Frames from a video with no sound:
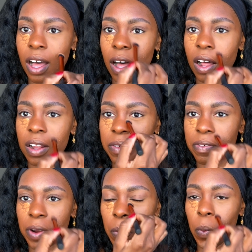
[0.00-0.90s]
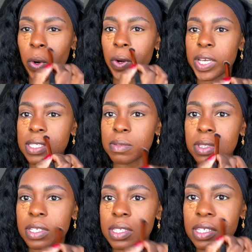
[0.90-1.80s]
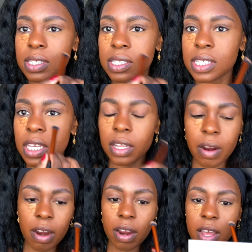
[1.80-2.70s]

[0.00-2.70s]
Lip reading: all of our worries with this concealer.